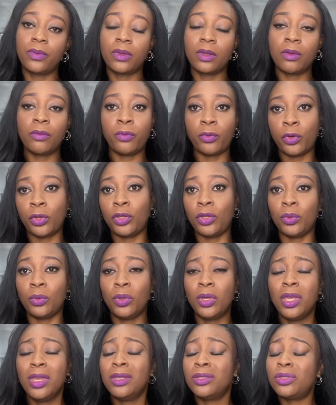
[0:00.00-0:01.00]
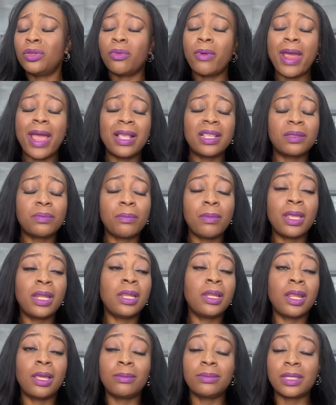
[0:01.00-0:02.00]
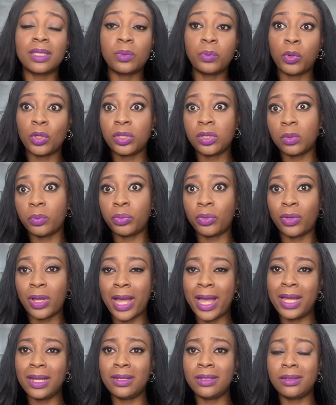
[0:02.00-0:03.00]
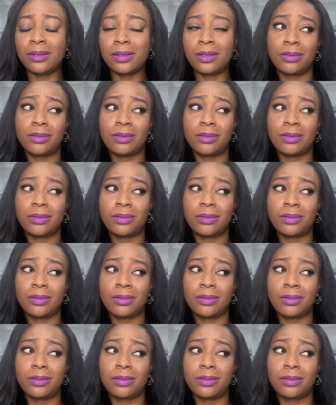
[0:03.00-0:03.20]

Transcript: for you. So write as many names as possible. And